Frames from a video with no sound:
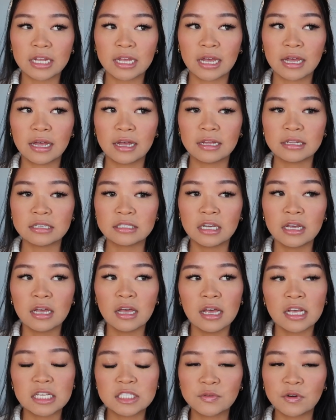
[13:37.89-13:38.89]
And
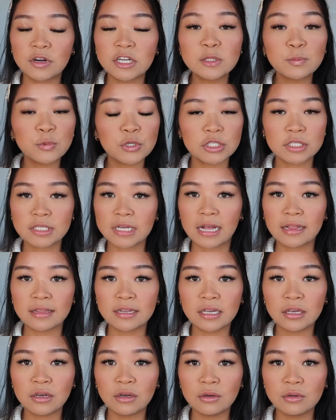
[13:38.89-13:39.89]
as far as
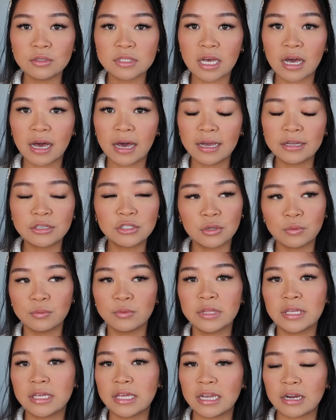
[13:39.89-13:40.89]
personality goes, I don't
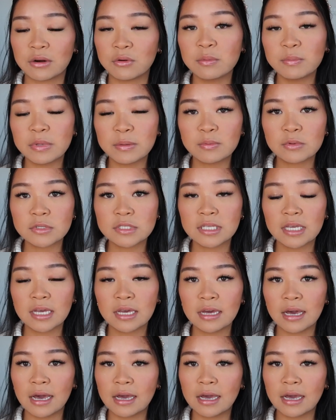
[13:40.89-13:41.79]
really care what people say.